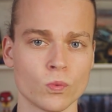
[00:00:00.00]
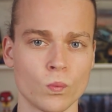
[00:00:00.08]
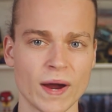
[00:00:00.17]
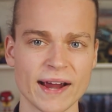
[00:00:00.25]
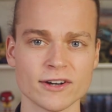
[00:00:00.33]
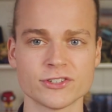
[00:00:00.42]

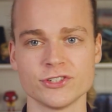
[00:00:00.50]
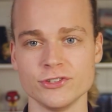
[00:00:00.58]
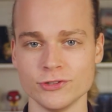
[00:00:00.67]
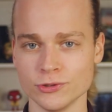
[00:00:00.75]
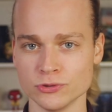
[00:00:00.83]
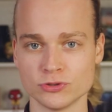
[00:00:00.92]
where to
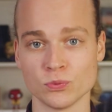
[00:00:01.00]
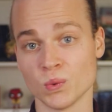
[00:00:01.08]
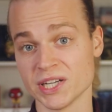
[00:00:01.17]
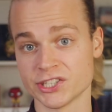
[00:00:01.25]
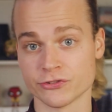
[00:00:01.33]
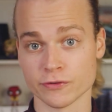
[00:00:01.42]
use
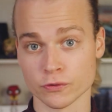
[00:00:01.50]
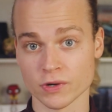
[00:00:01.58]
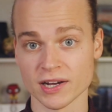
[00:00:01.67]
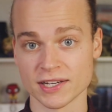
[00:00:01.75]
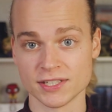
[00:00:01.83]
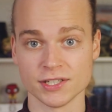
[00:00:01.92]
which
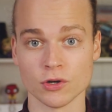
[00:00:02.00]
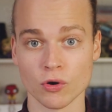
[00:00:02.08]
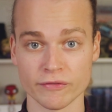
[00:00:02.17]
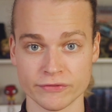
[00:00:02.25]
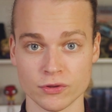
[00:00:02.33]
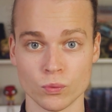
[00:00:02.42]
variety
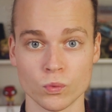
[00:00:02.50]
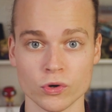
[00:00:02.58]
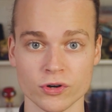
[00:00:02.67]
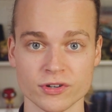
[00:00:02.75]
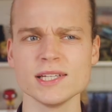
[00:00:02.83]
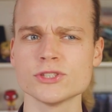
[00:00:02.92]
of the word.